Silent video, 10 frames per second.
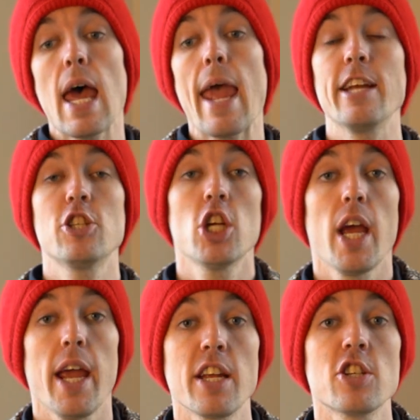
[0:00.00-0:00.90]

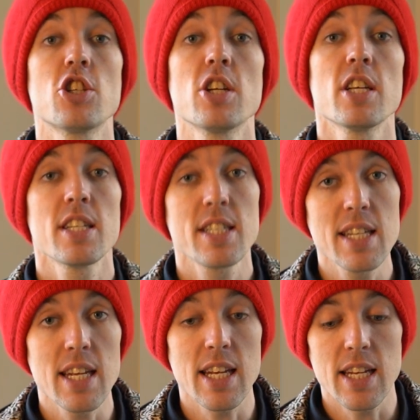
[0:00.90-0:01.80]

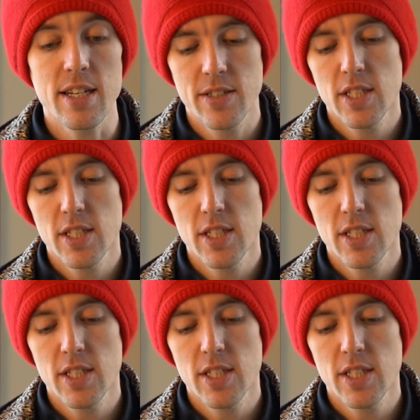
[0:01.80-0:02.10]
HHC?